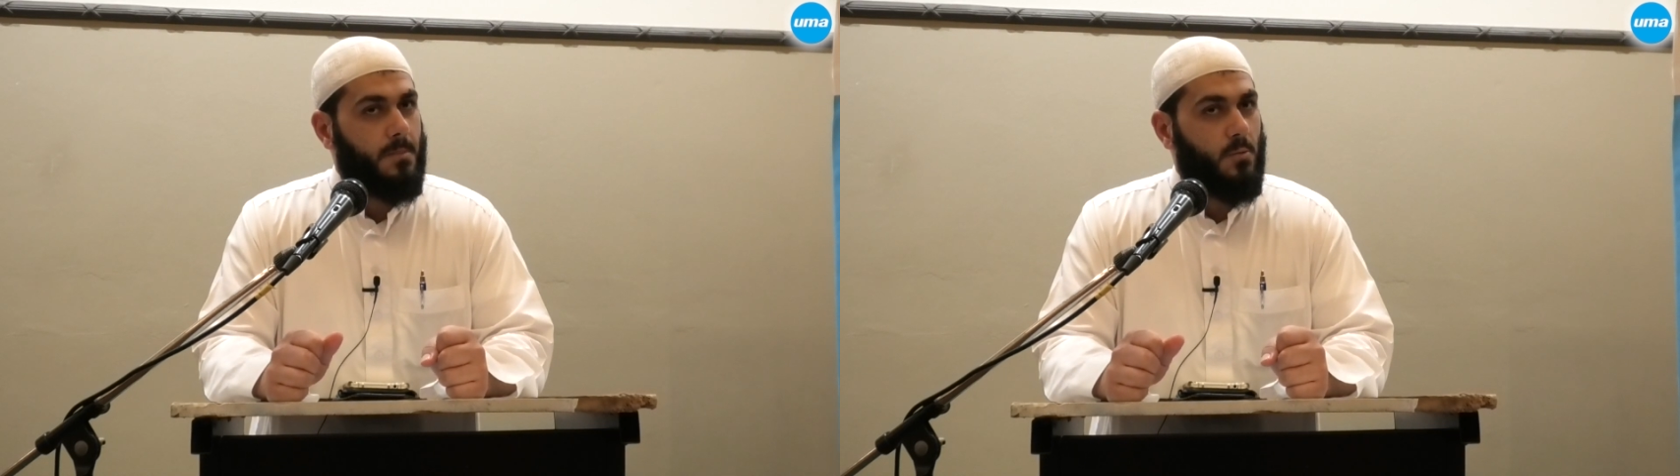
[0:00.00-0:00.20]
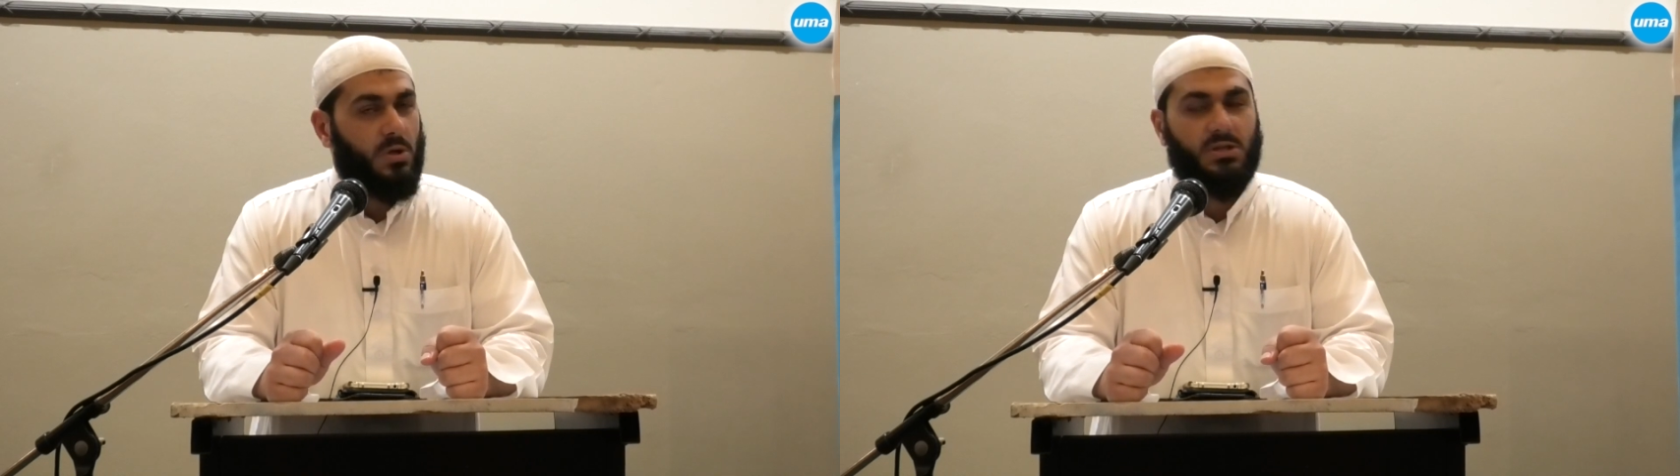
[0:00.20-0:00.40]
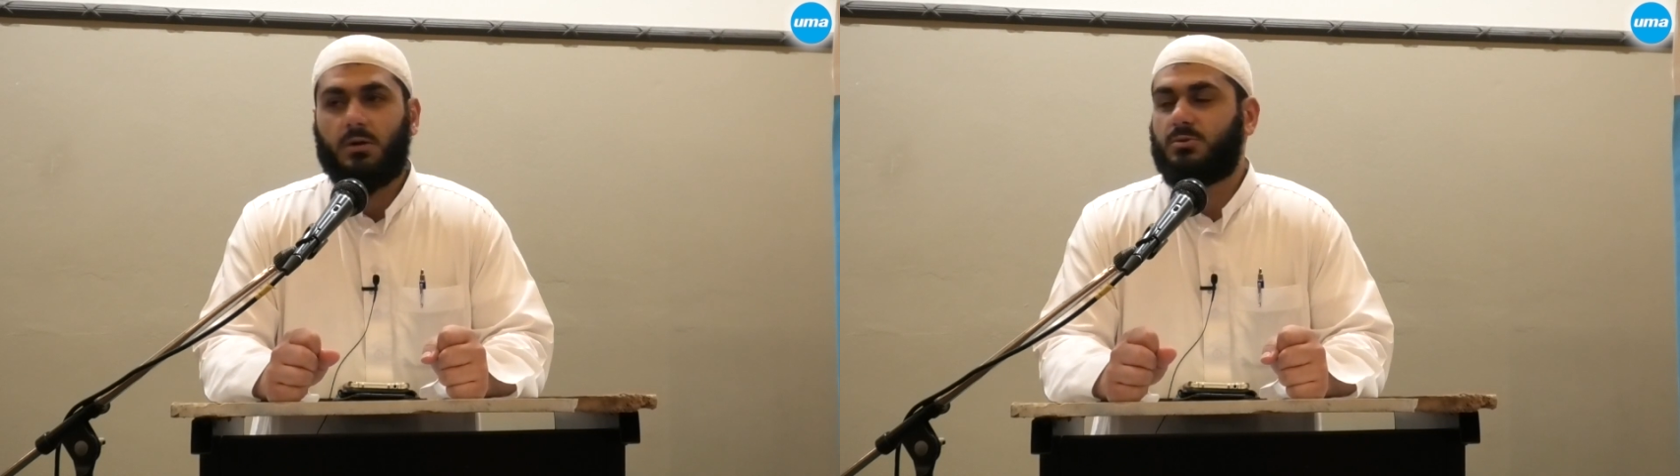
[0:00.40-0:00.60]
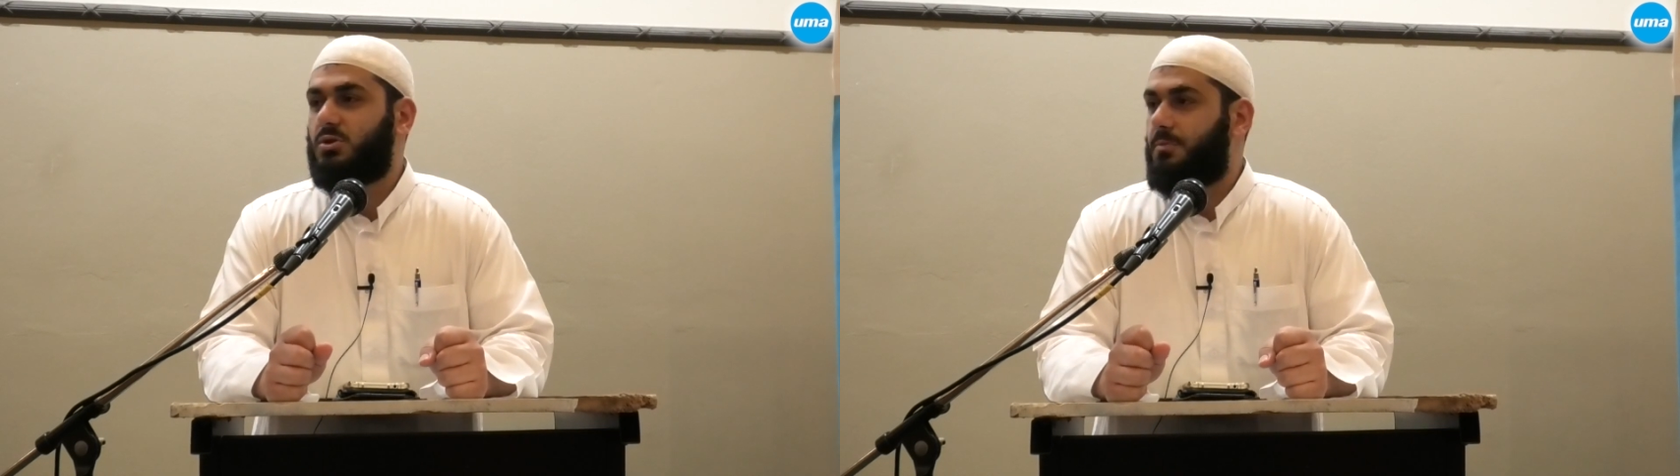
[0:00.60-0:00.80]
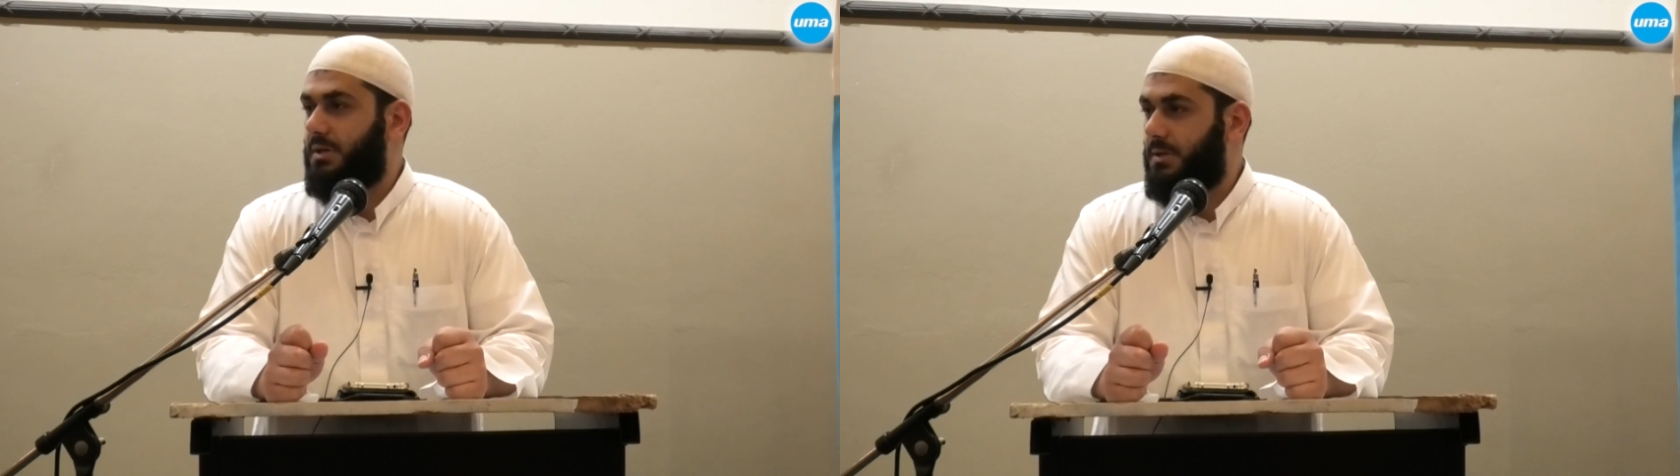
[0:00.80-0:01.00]
we're told
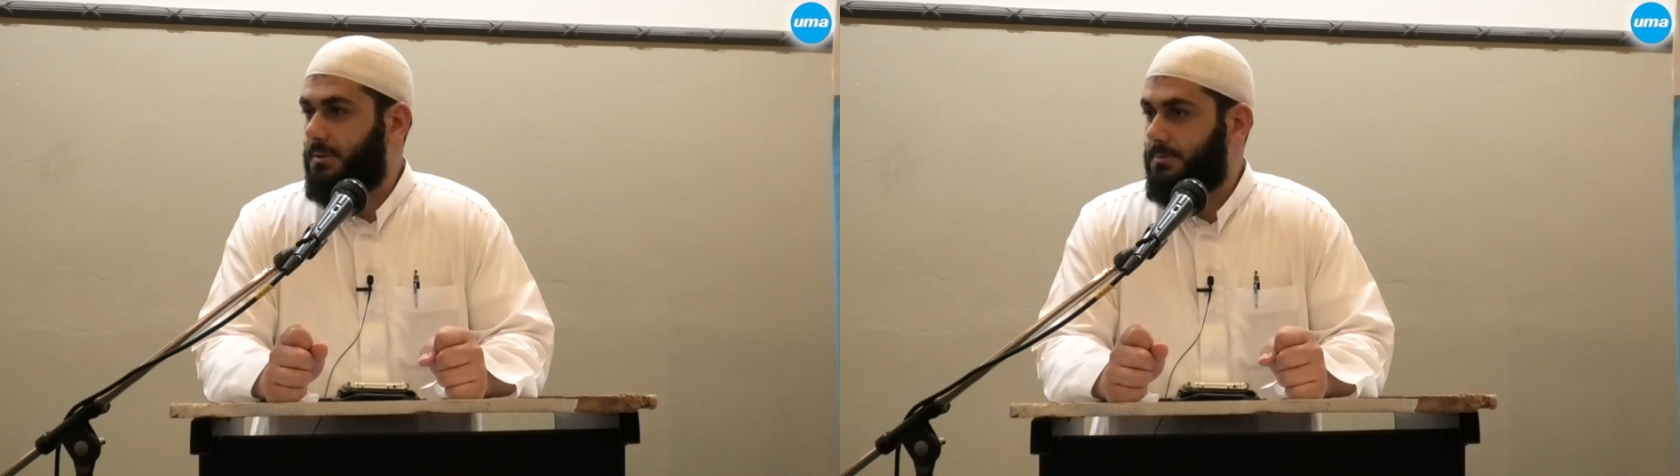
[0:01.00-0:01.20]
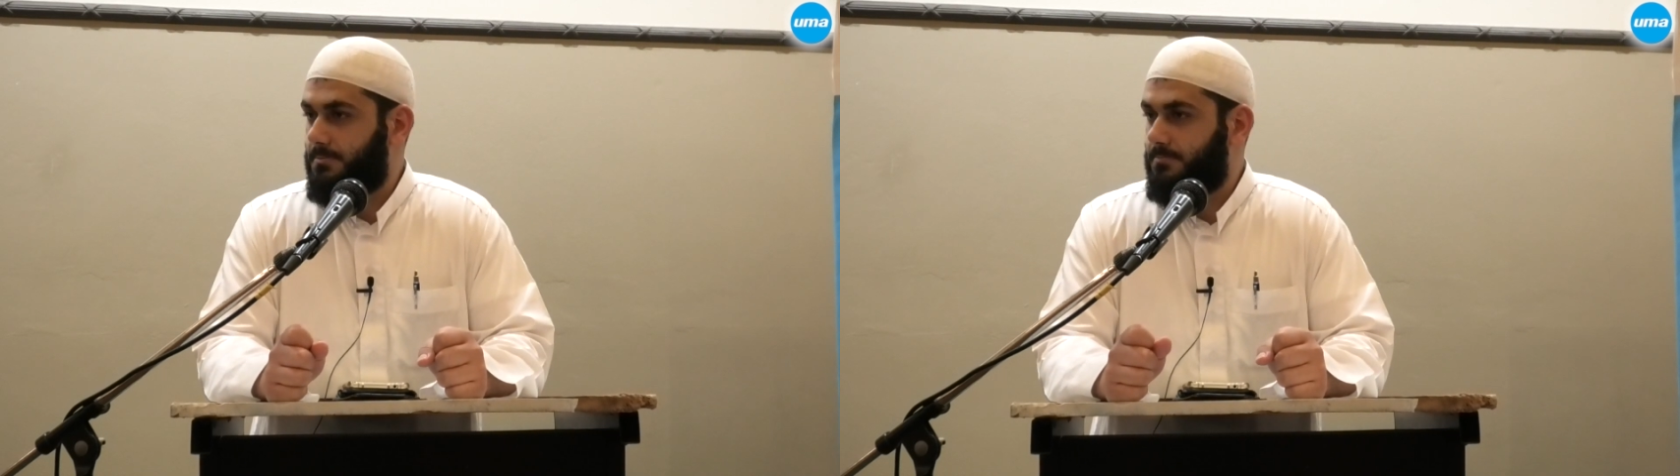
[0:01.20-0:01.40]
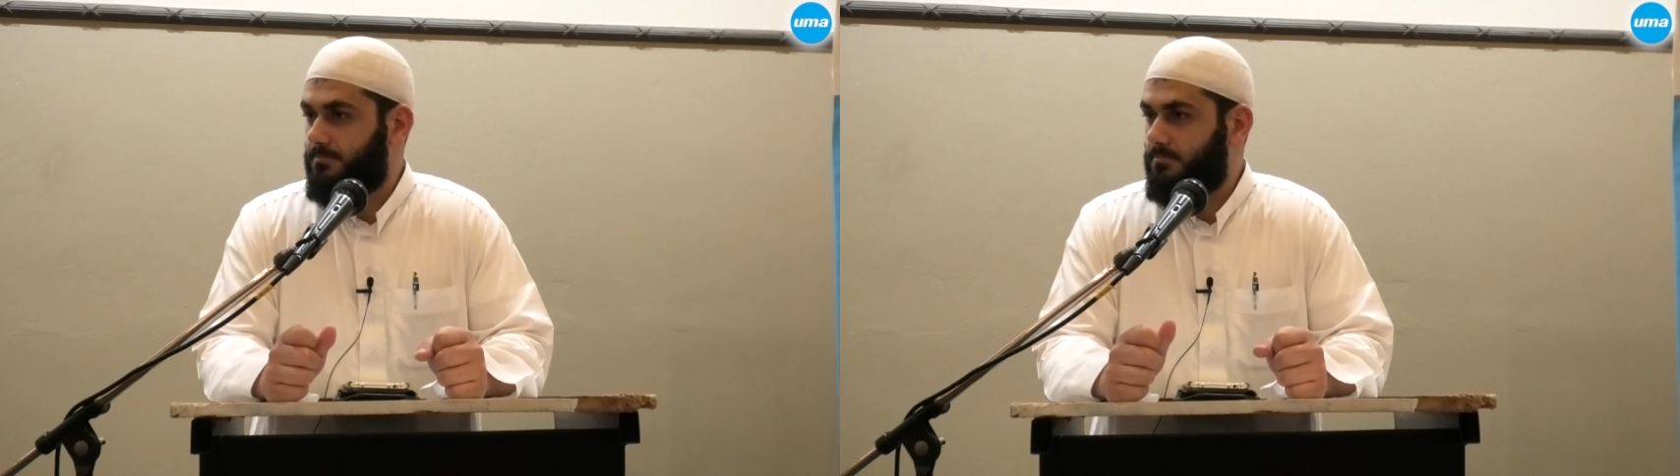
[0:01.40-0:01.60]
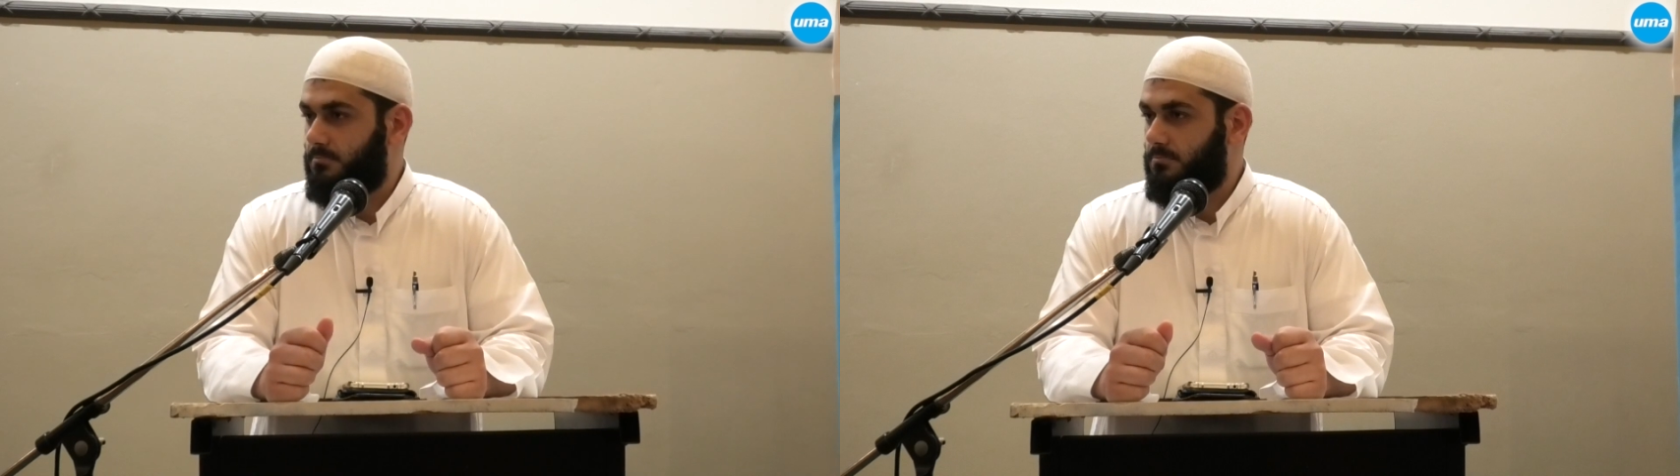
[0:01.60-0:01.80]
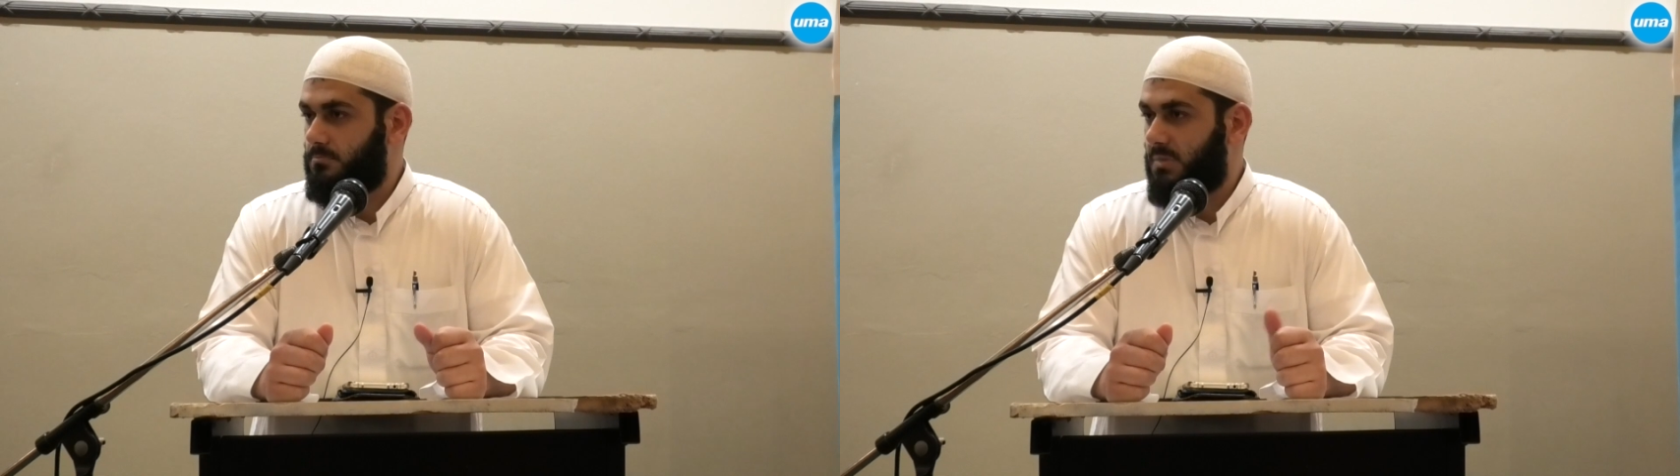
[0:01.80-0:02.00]
to be
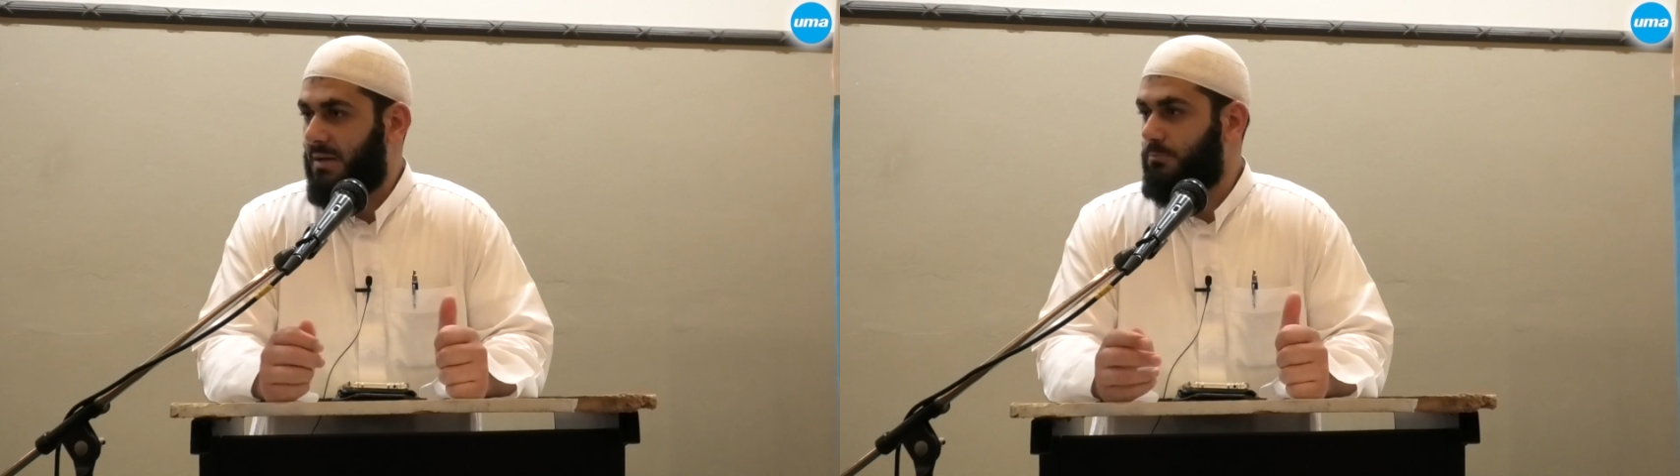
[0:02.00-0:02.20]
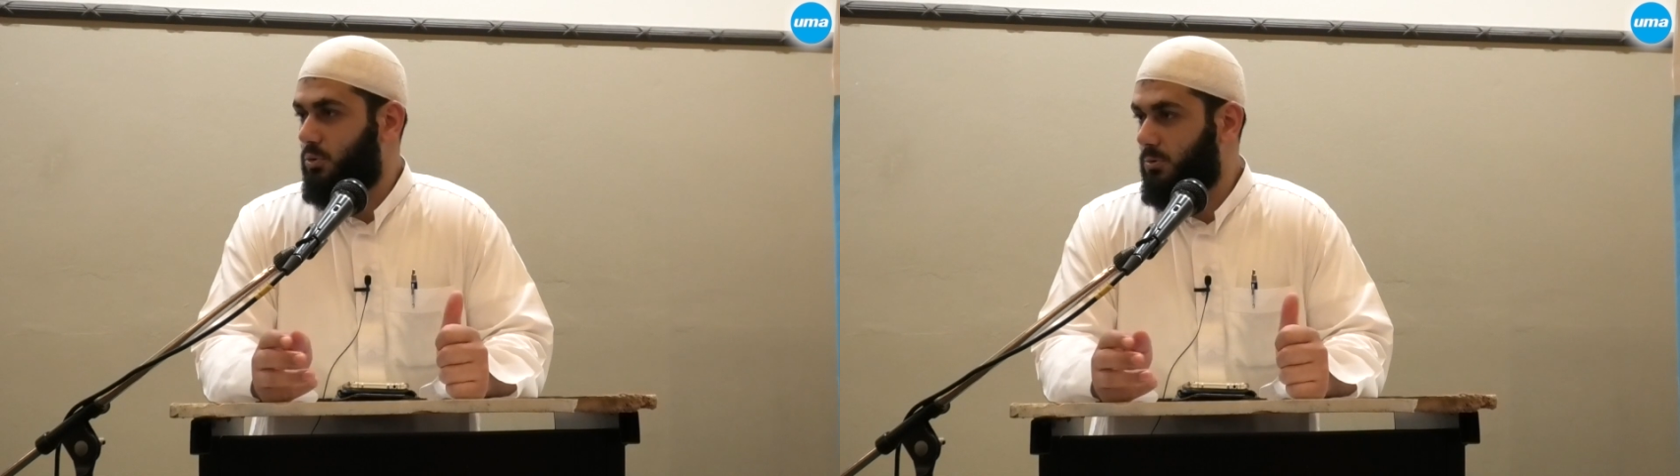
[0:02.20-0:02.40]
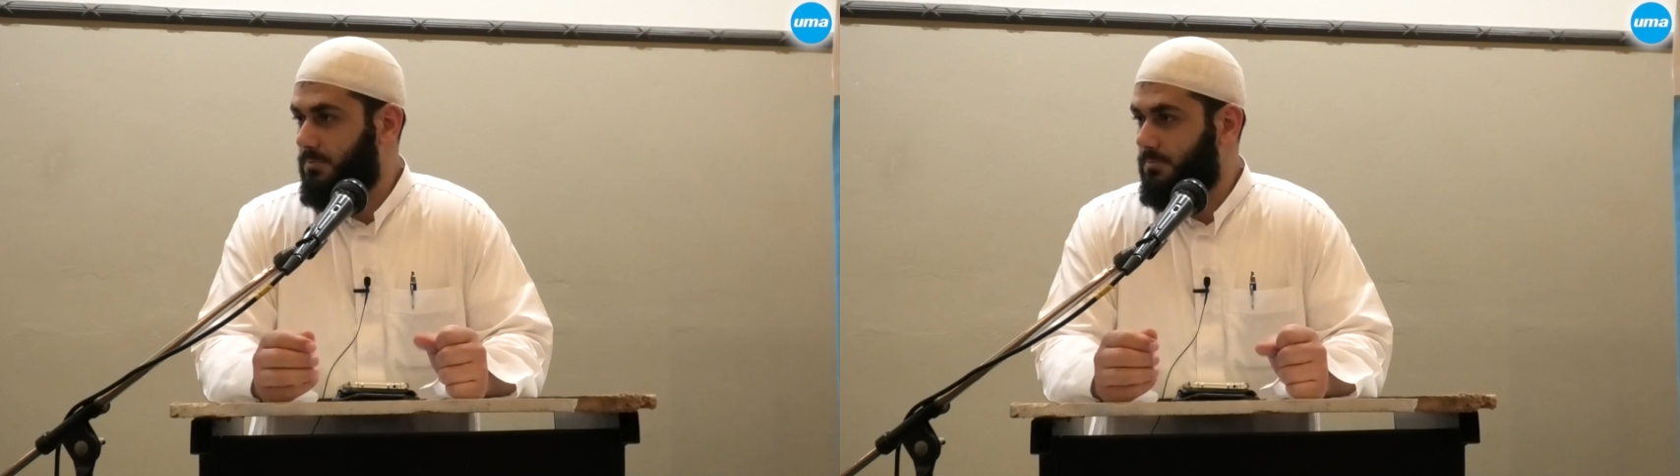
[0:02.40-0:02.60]
humble.